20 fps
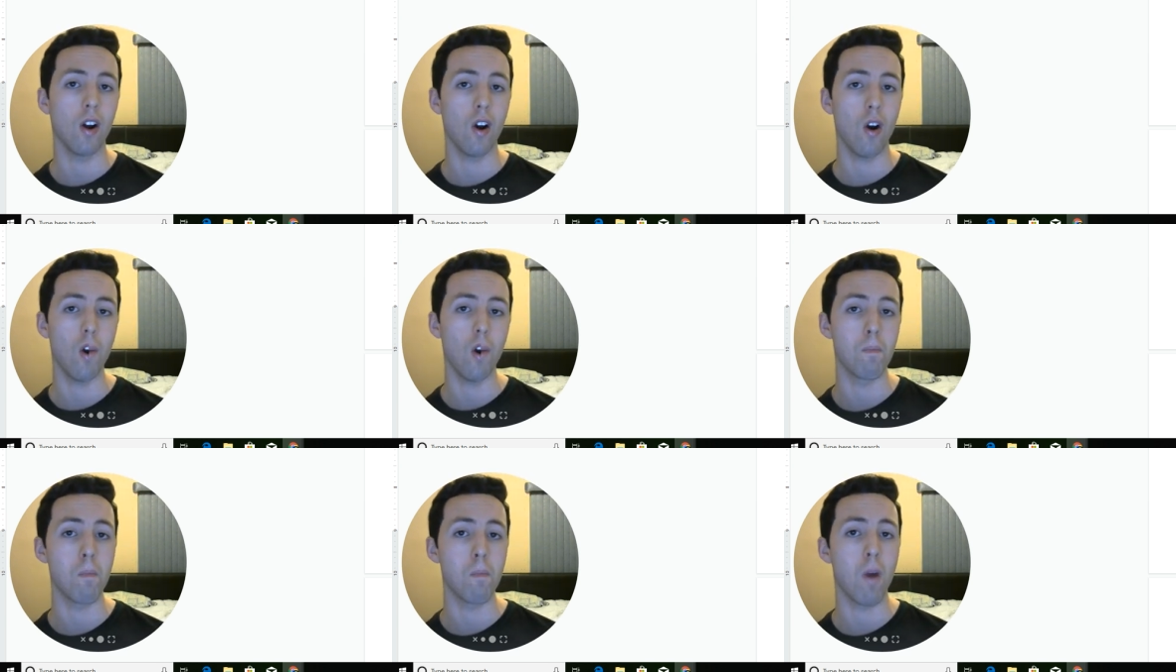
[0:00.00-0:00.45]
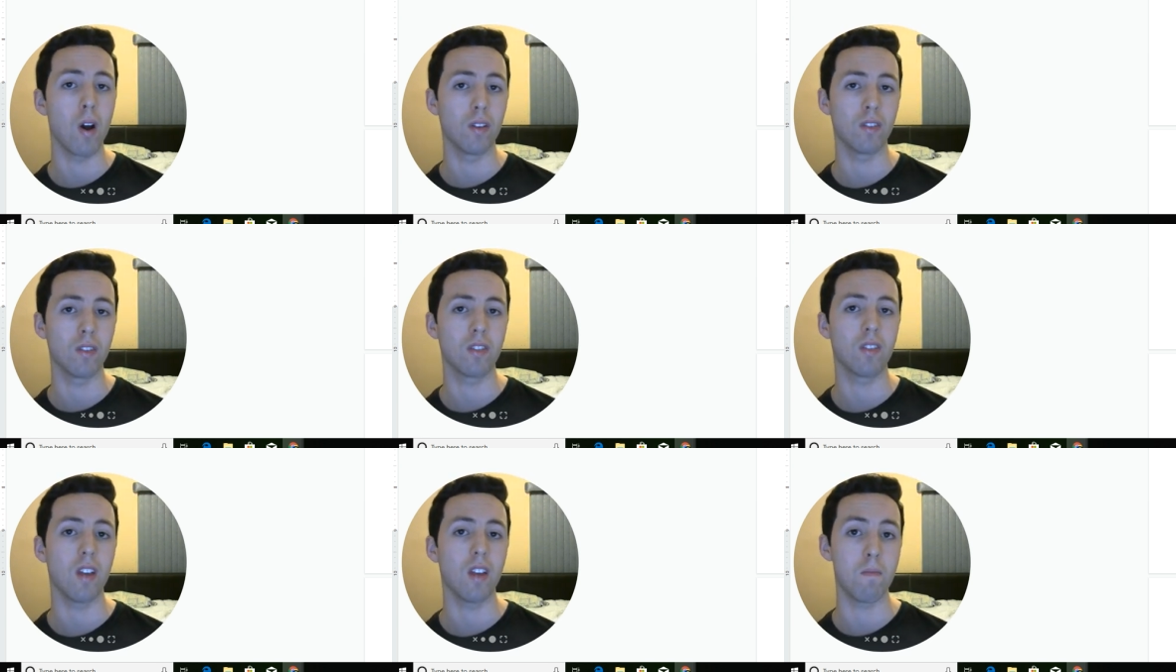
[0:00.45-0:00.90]

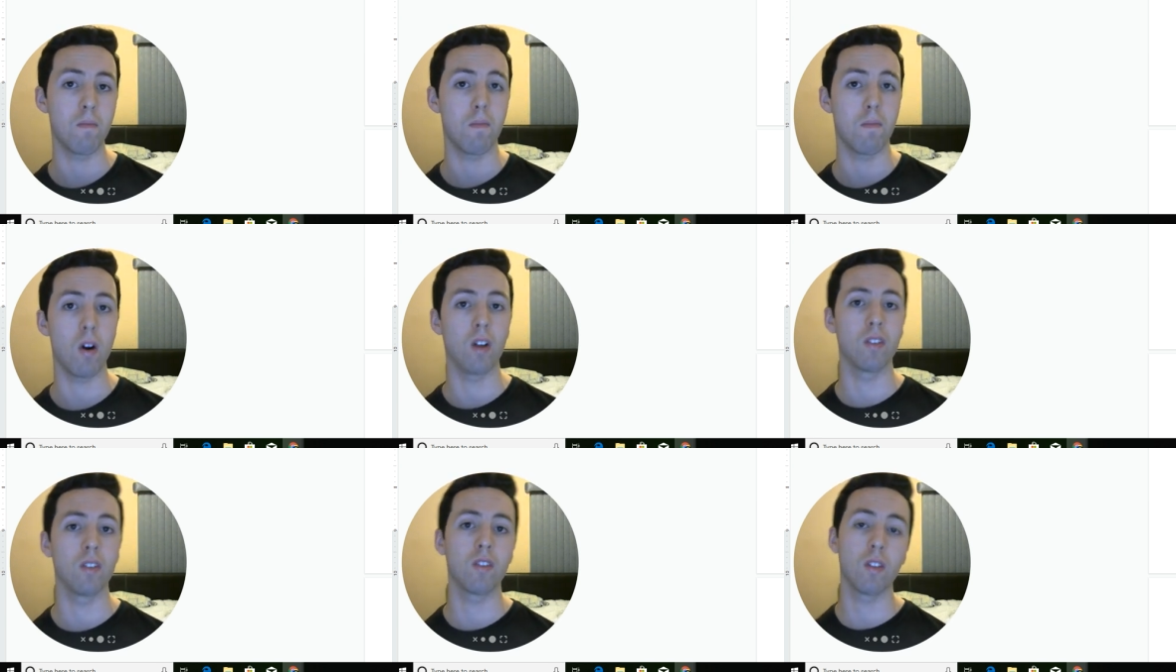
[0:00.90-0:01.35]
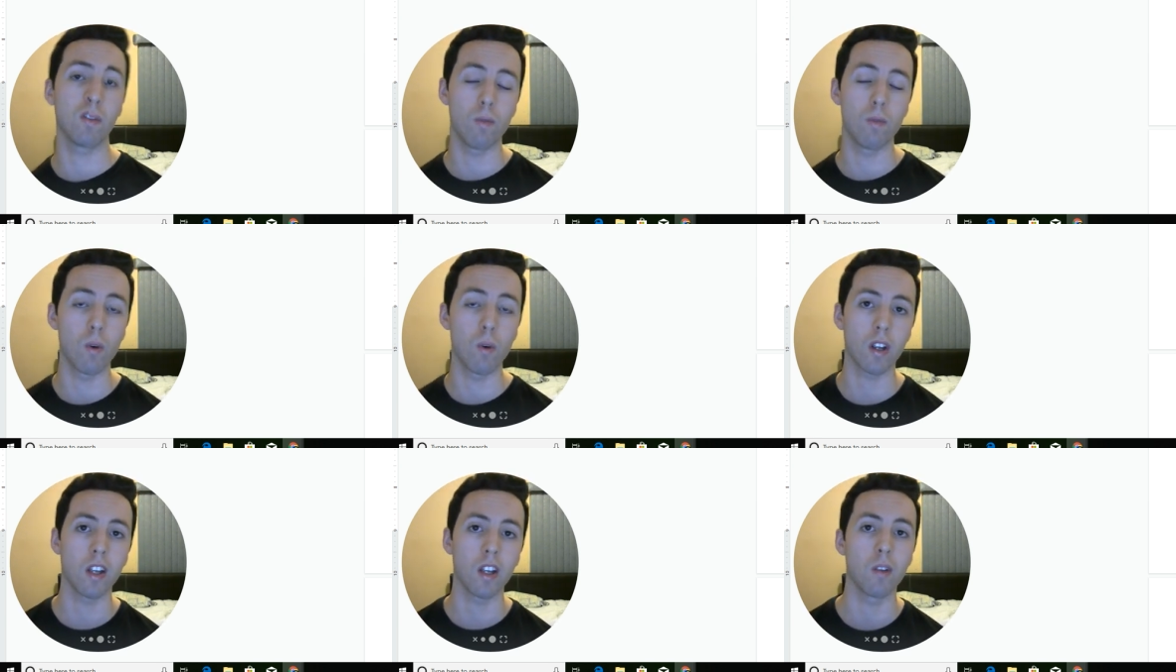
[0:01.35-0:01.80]
months and months of
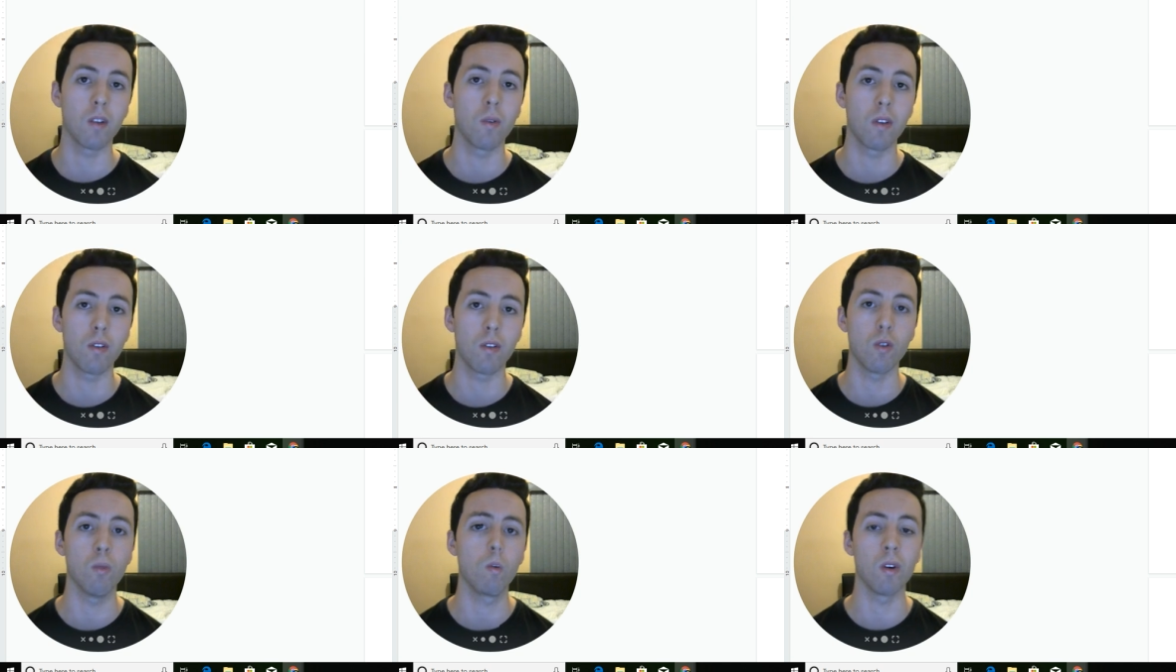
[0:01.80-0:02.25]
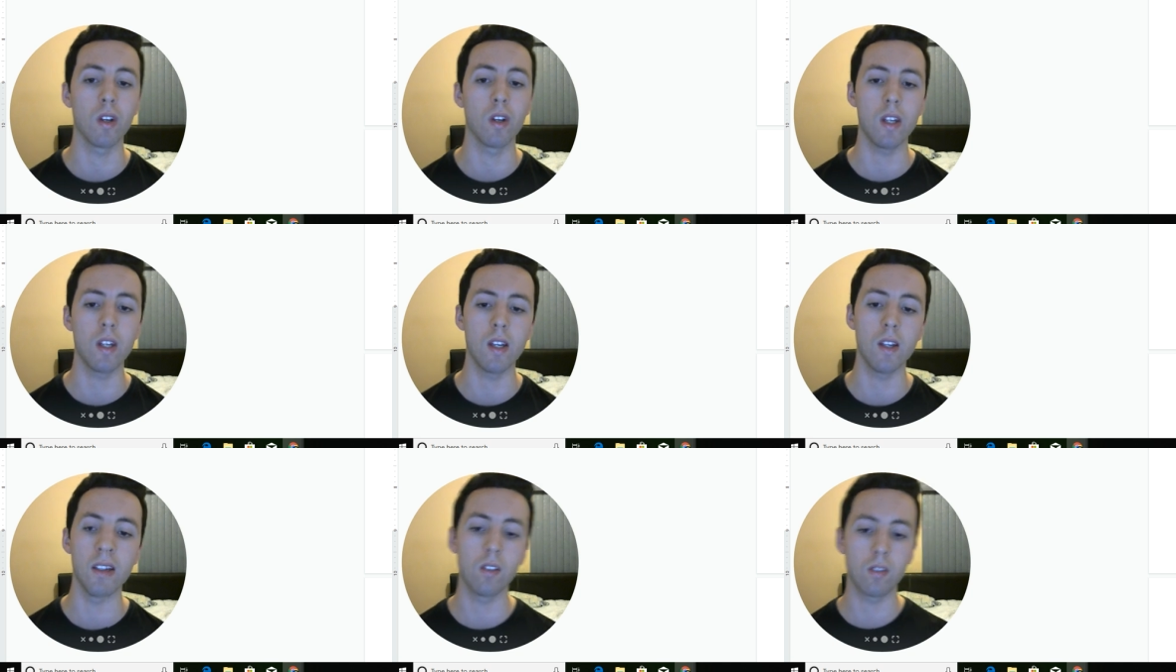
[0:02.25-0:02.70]
working with Uber
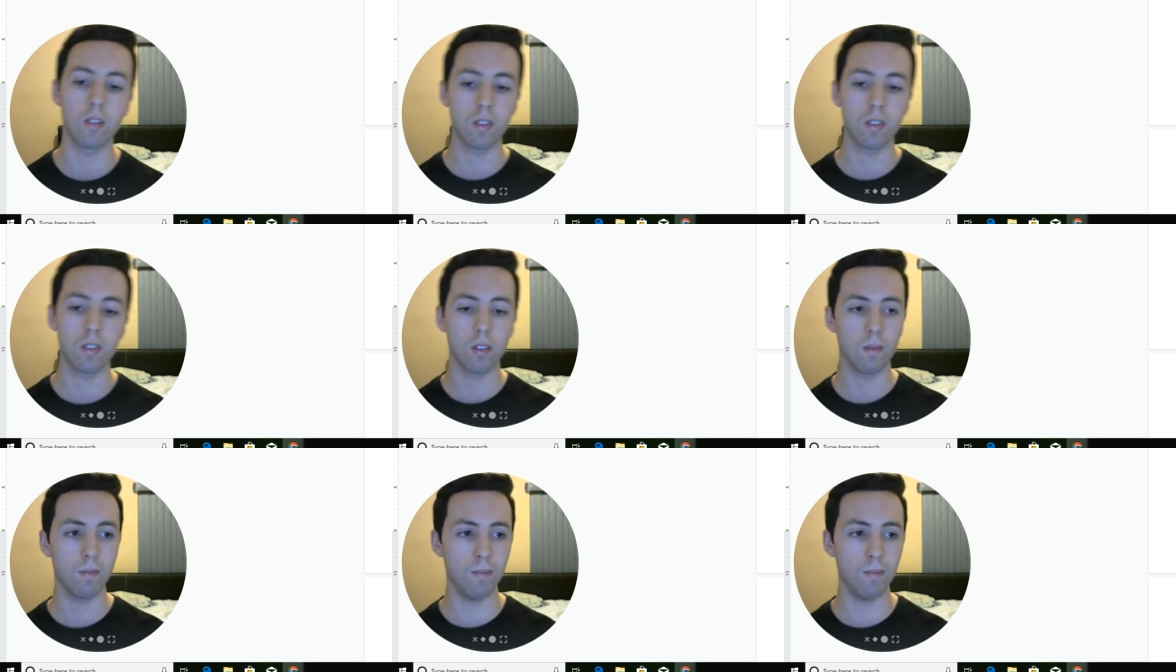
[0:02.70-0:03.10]
Eats.